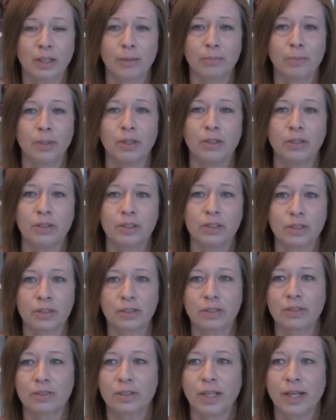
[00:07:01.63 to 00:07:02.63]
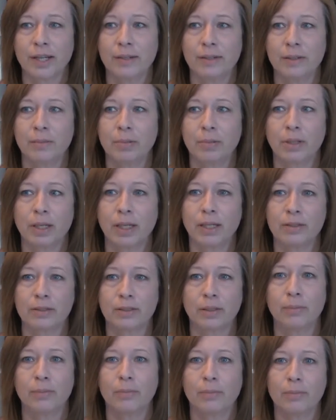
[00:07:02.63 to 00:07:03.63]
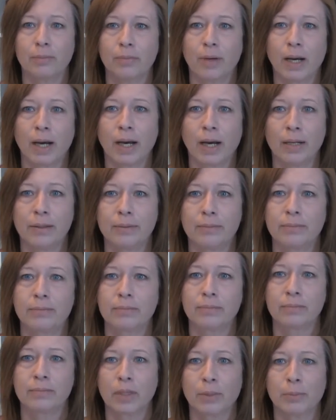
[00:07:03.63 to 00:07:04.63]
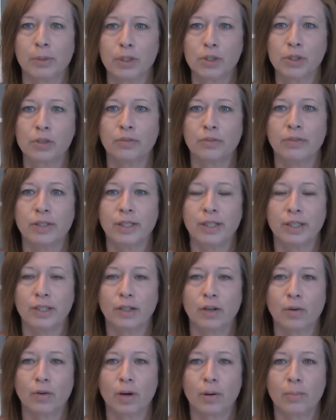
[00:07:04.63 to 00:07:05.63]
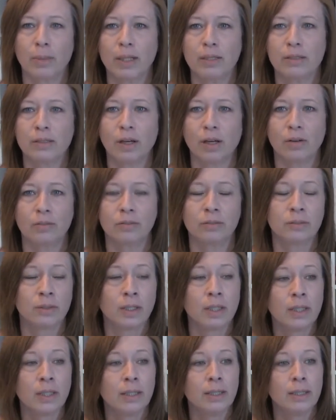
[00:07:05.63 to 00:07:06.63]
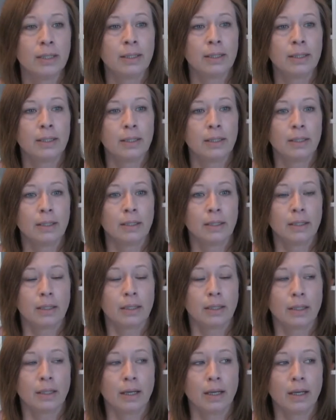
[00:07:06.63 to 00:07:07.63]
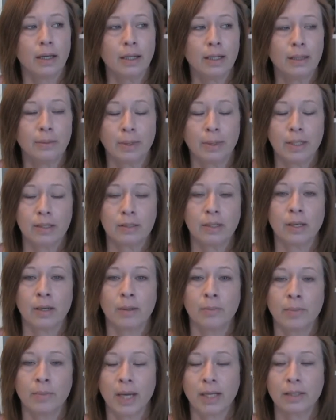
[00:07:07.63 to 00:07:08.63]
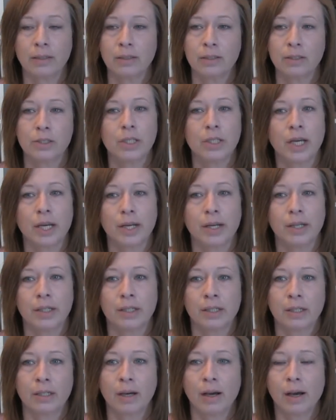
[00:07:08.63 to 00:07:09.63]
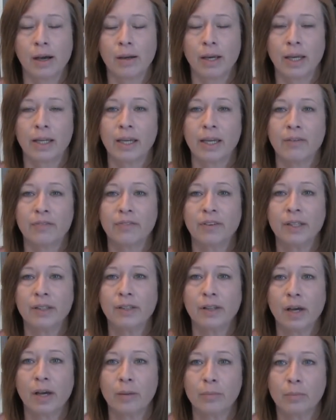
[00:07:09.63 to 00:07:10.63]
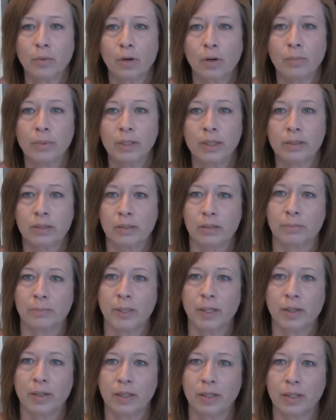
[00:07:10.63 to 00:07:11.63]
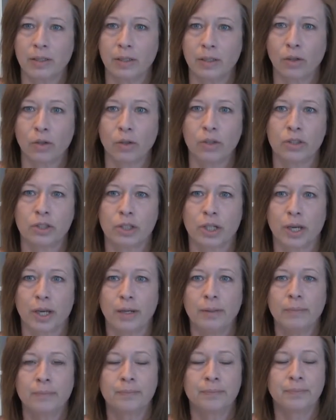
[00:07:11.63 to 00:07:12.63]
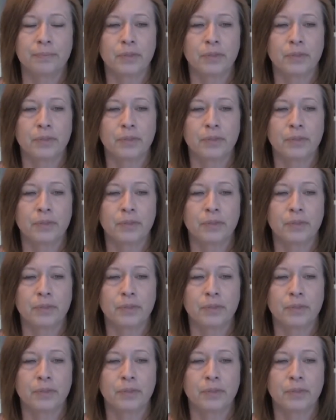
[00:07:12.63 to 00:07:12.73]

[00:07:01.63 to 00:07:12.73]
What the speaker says: Computer just decided to play some odd commercial video all by itself. Anyways, back to the shed. I can't find the lawnmower because it's buried in the old shed.